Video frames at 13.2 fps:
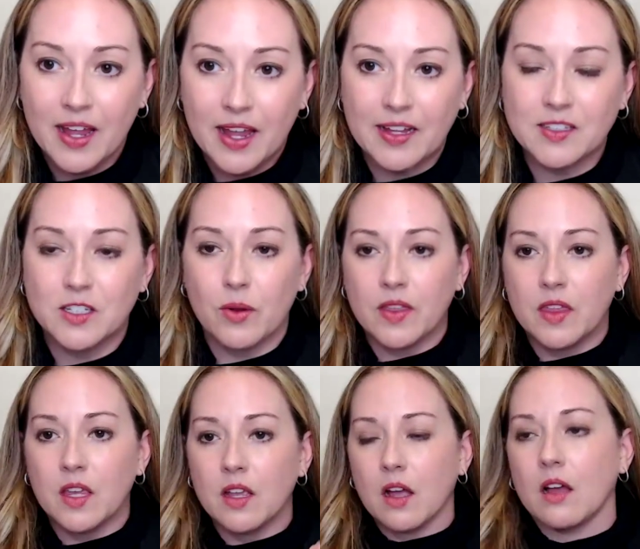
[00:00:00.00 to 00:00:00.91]
And so I
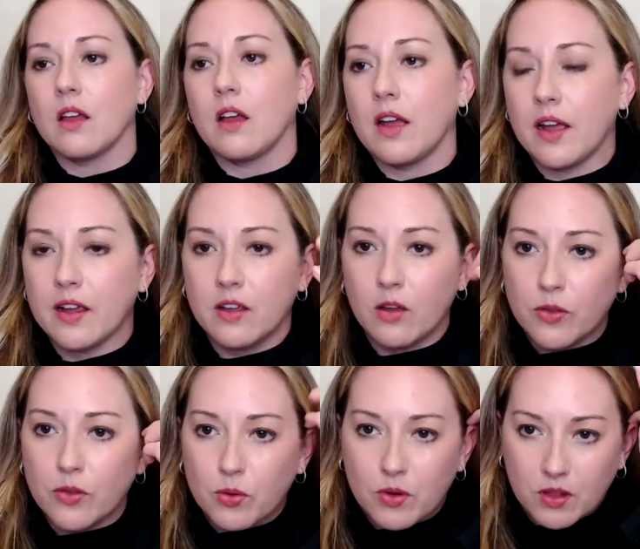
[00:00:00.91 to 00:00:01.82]
think I
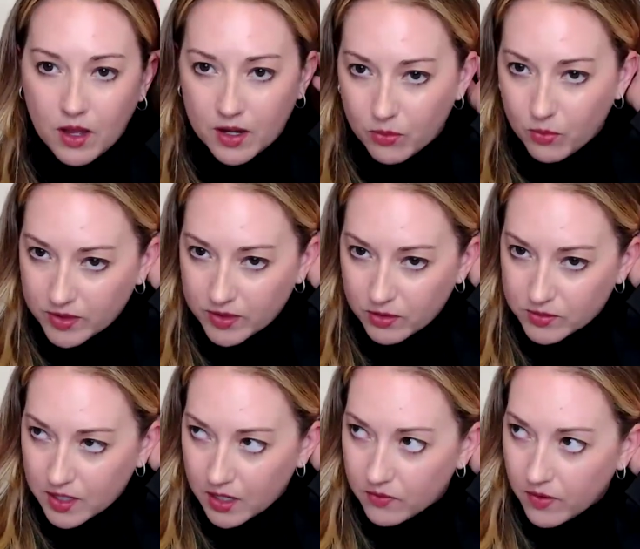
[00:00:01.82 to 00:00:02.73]
go through a lot of what those
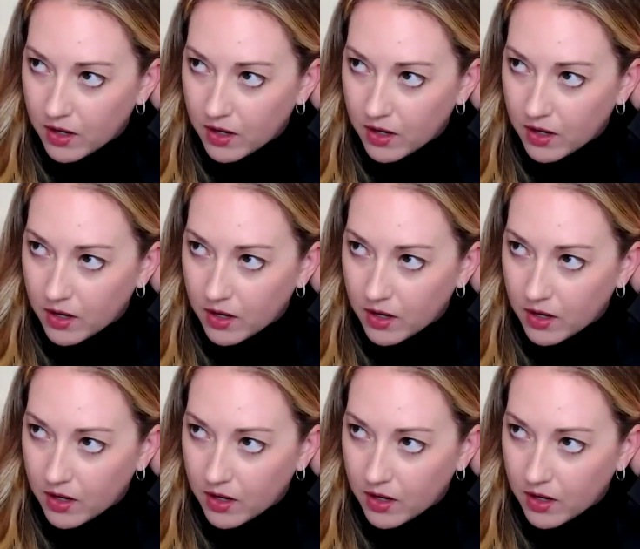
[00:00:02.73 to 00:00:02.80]
kind of